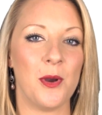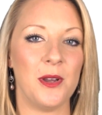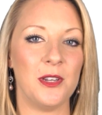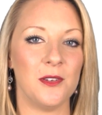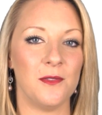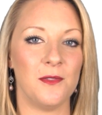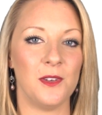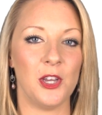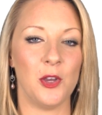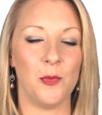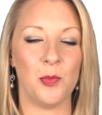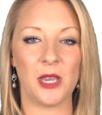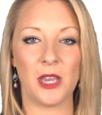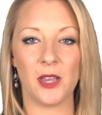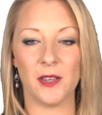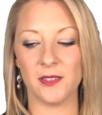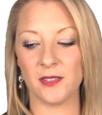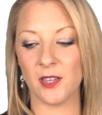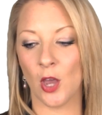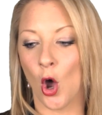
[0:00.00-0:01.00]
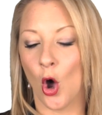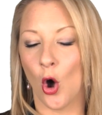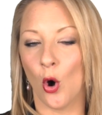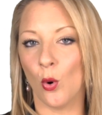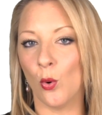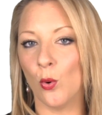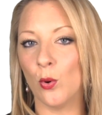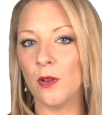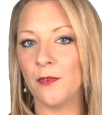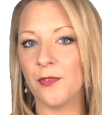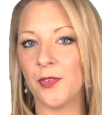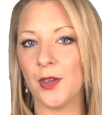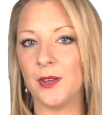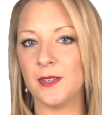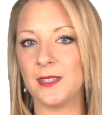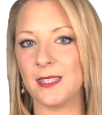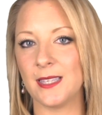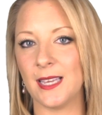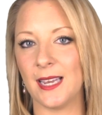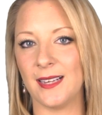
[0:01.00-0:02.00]
point of view, because all of
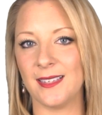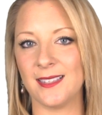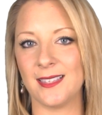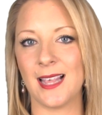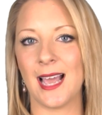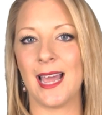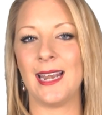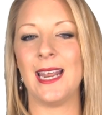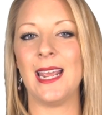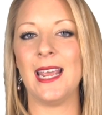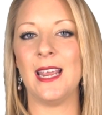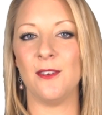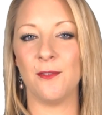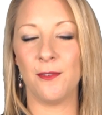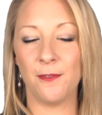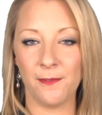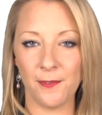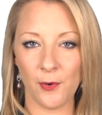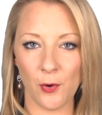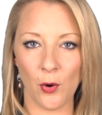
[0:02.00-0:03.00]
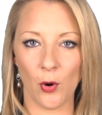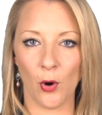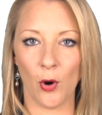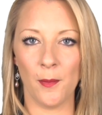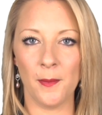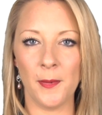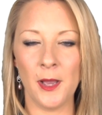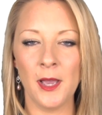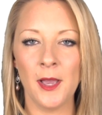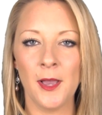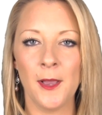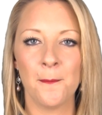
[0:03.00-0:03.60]
those things then inform